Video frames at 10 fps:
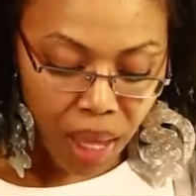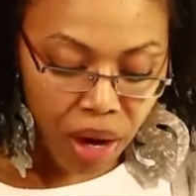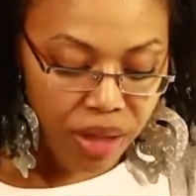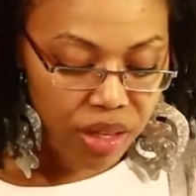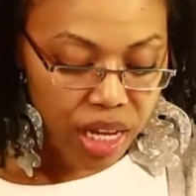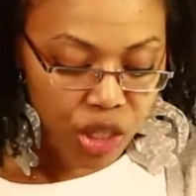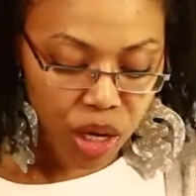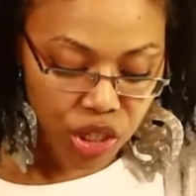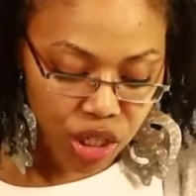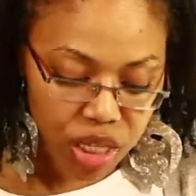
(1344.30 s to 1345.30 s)
Okay, the next
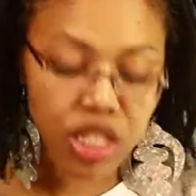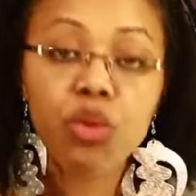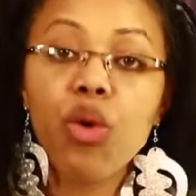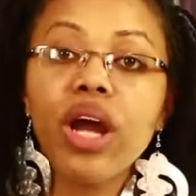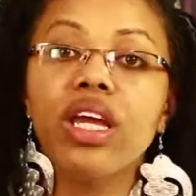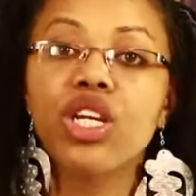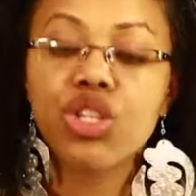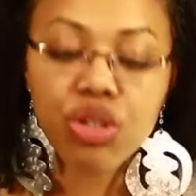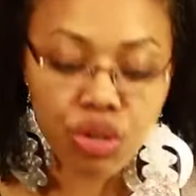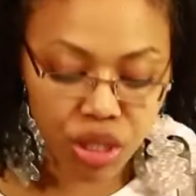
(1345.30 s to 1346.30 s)
question is, what
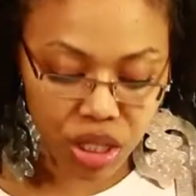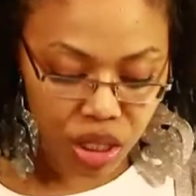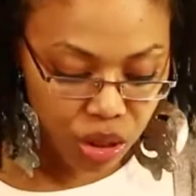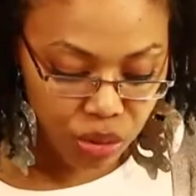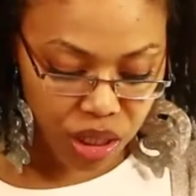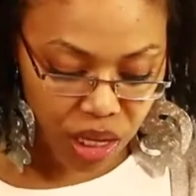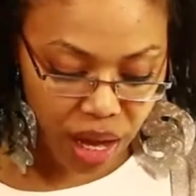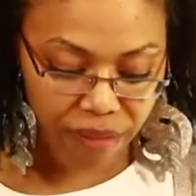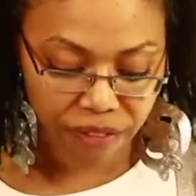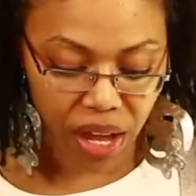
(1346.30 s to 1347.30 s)
issues did
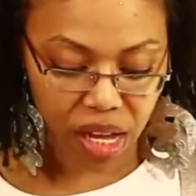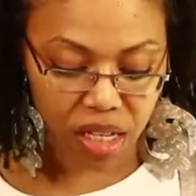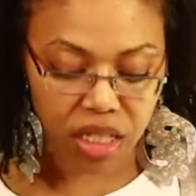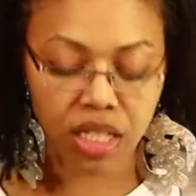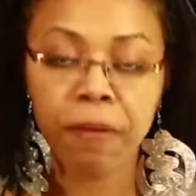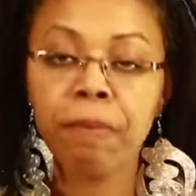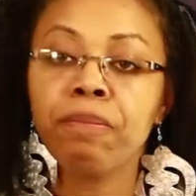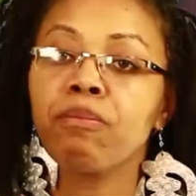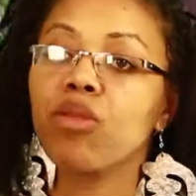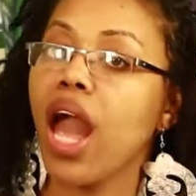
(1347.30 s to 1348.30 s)
Toussaint face
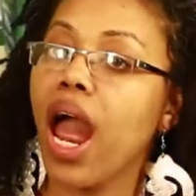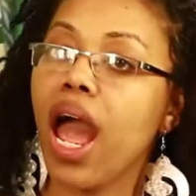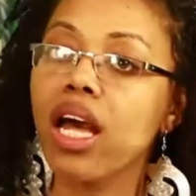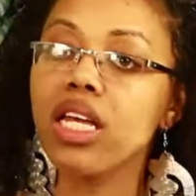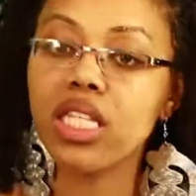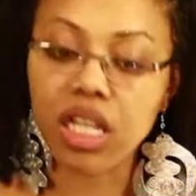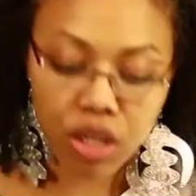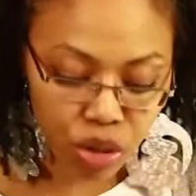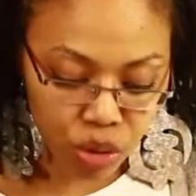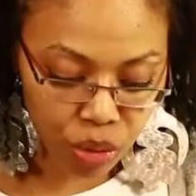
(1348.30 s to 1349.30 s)
as a
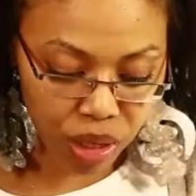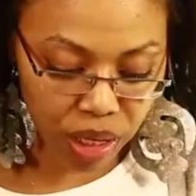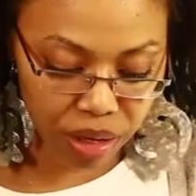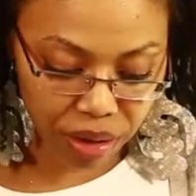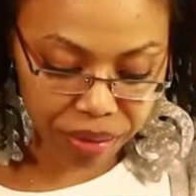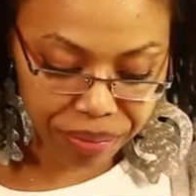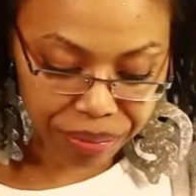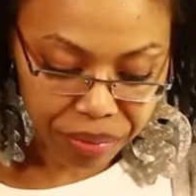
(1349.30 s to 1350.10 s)
new leader?